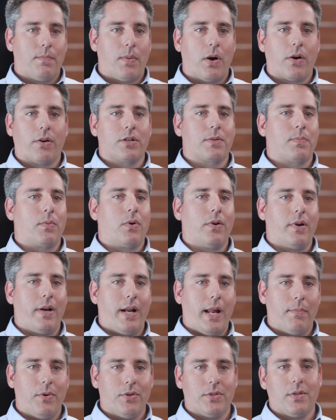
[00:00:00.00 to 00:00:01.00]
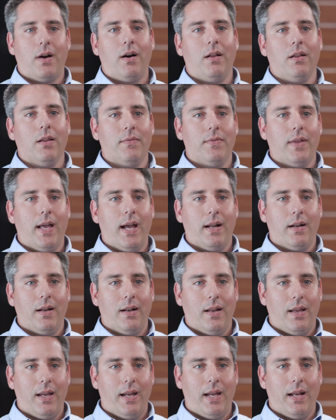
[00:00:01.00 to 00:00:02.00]
Parker Sporlan enables all of that.
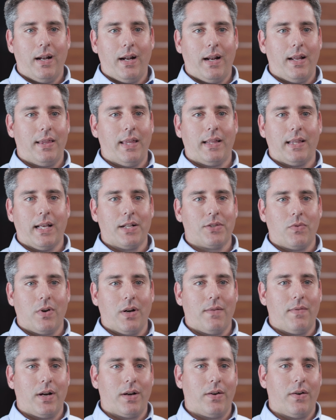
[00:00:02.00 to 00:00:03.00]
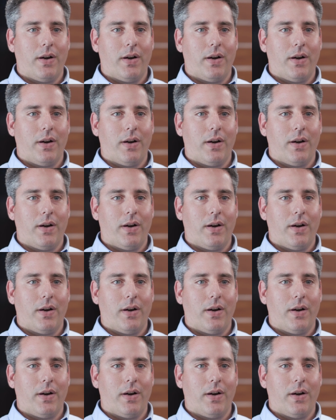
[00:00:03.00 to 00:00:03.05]
And I think that's one of our